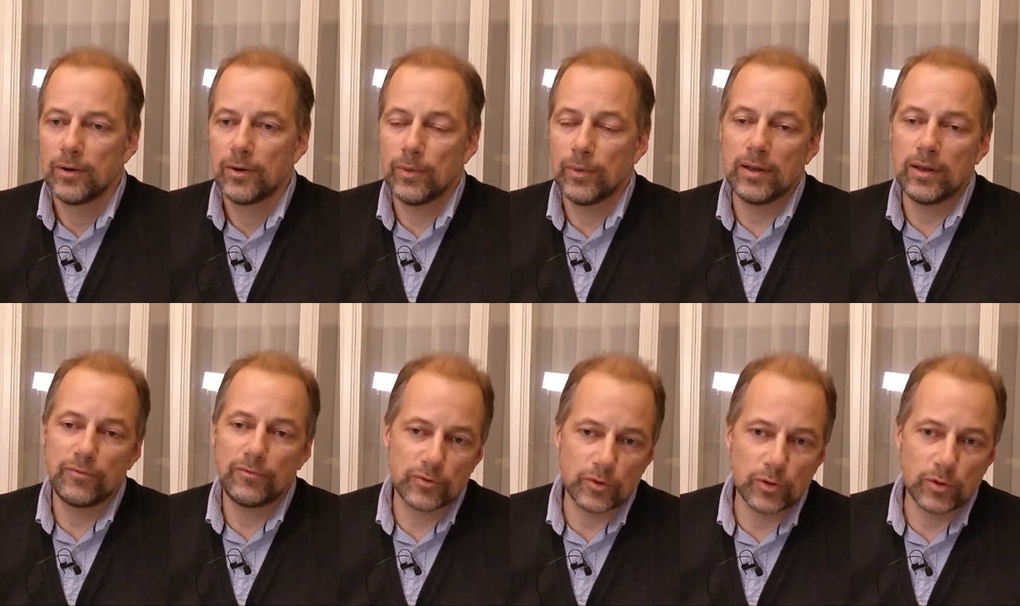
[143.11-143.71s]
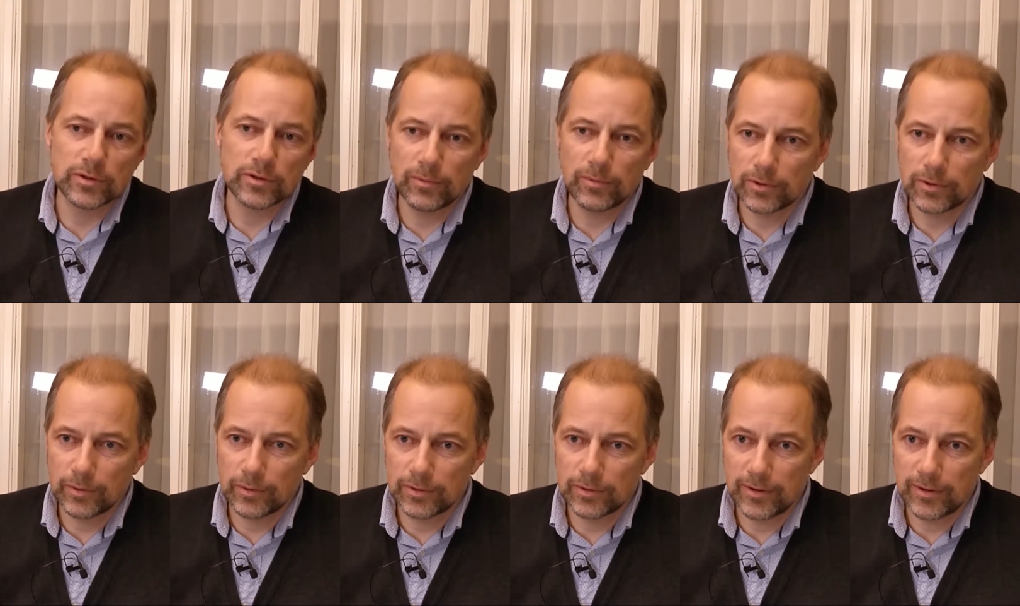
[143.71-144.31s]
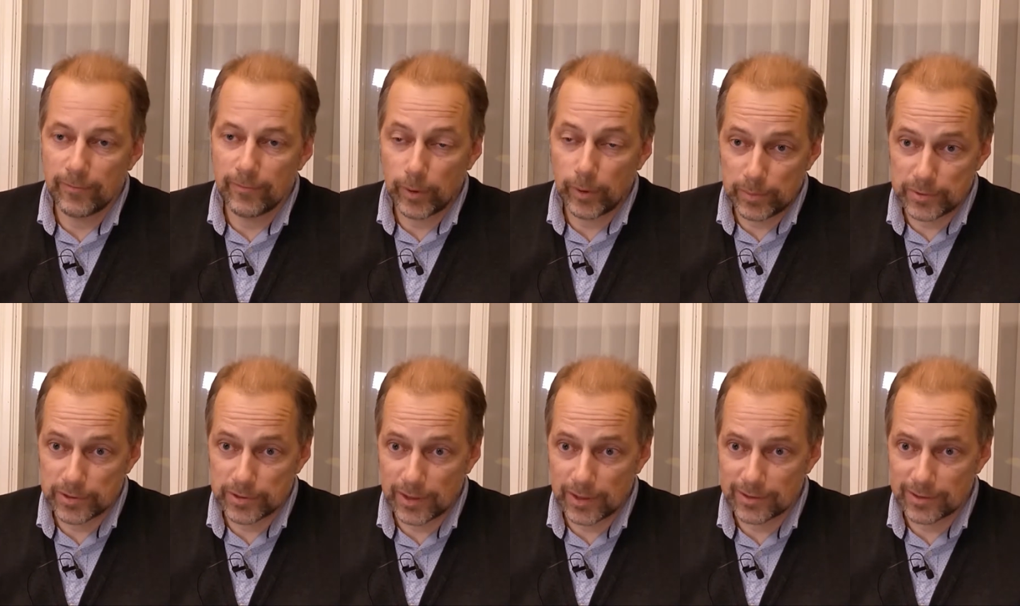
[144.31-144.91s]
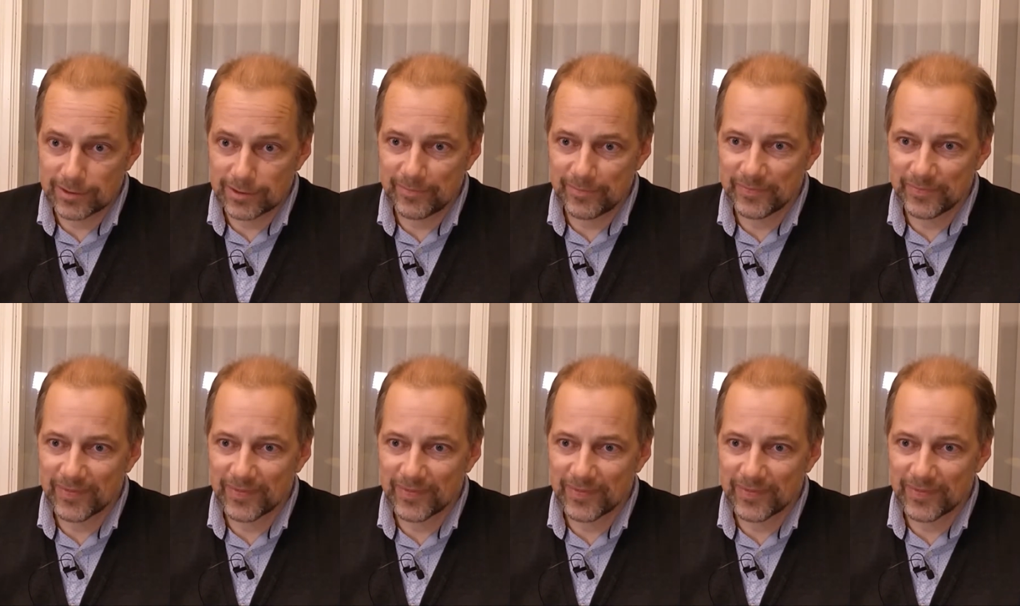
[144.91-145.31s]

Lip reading: Well, of course, I would go to the website